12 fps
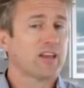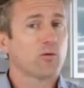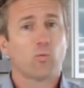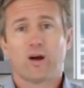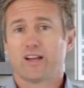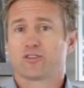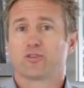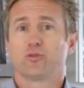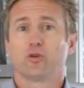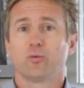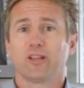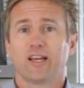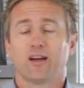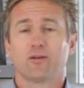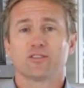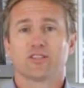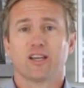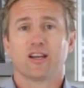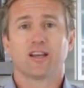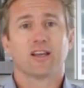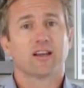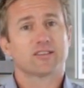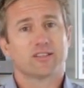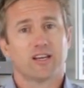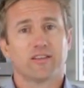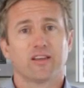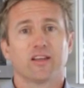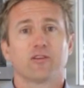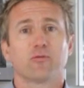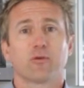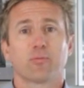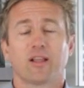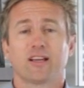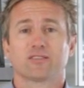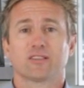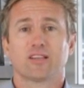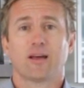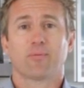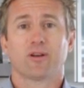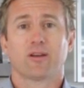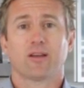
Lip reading: can wait till normal hours then and get us out there to replace the tap at